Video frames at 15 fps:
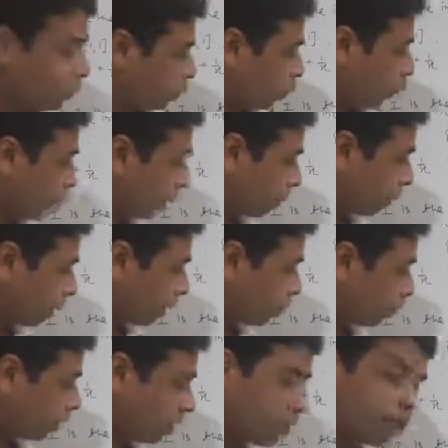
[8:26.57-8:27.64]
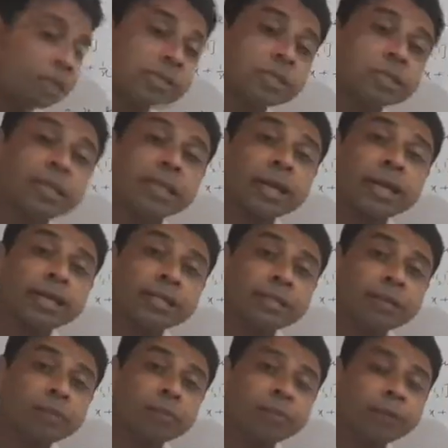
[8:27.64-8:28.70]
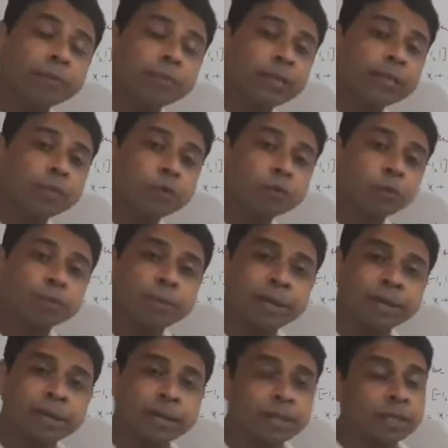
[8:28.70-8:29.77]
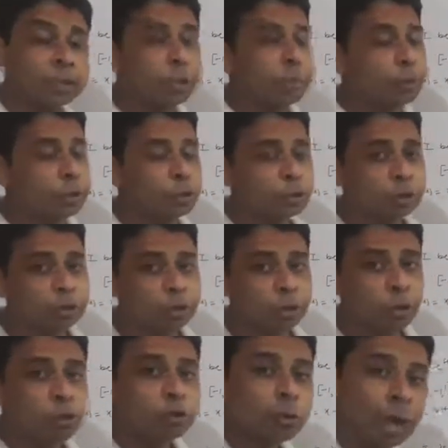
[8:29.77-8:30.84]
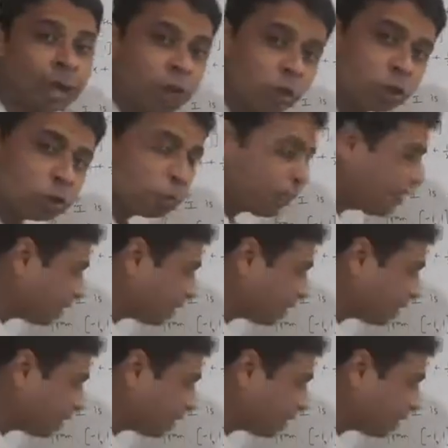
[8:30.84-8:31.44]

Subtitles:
1 by 3, so 9. 1 minus 1 by 9 is a positive. So I would speak